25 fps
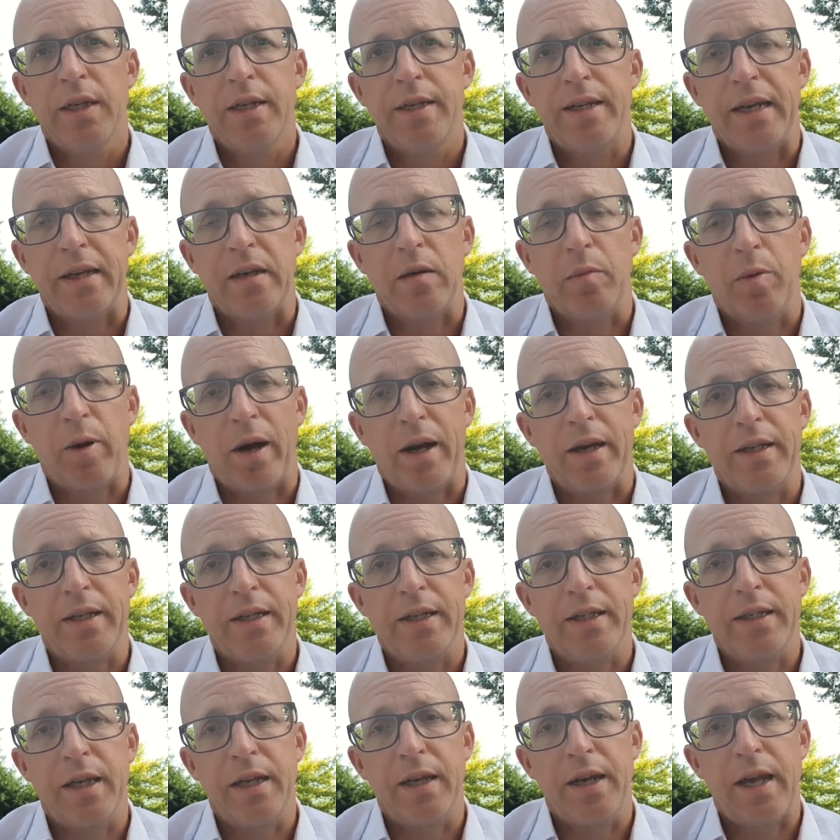Dental
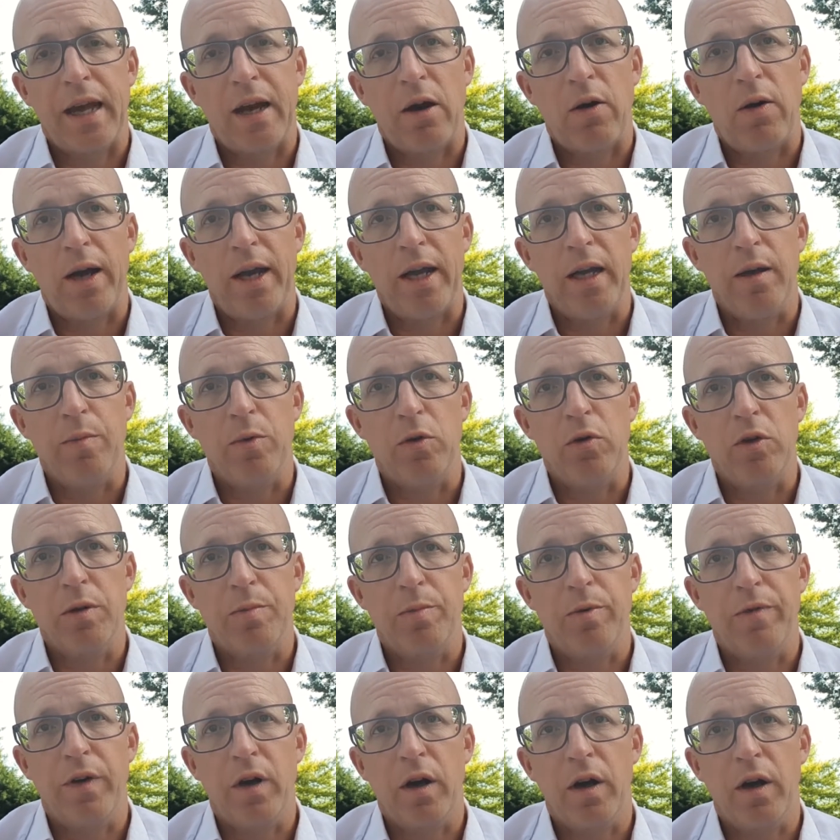practices are now able to
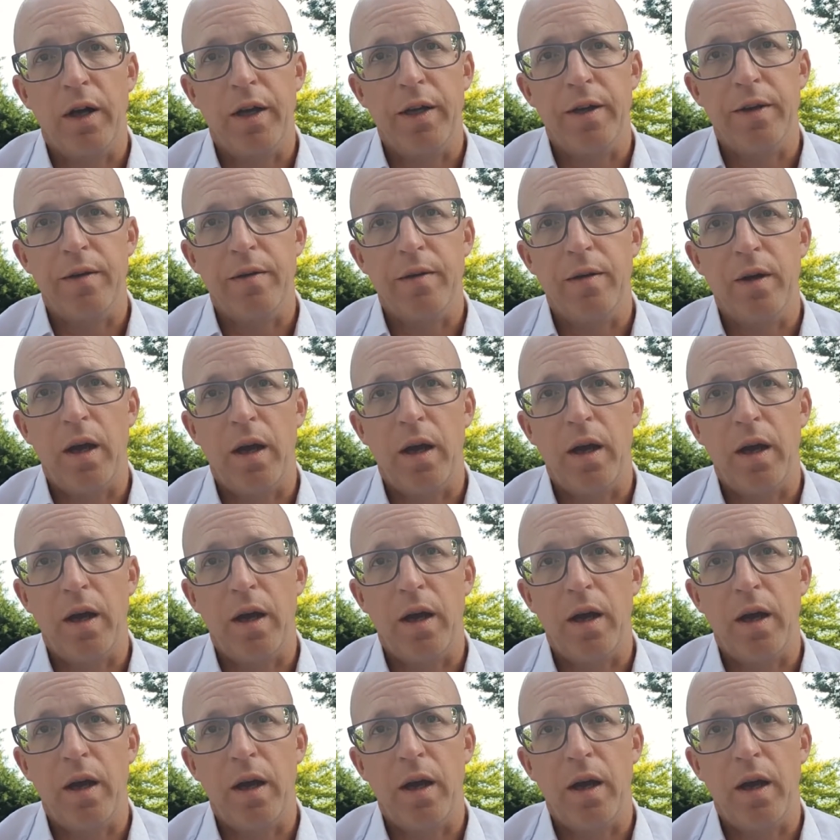provide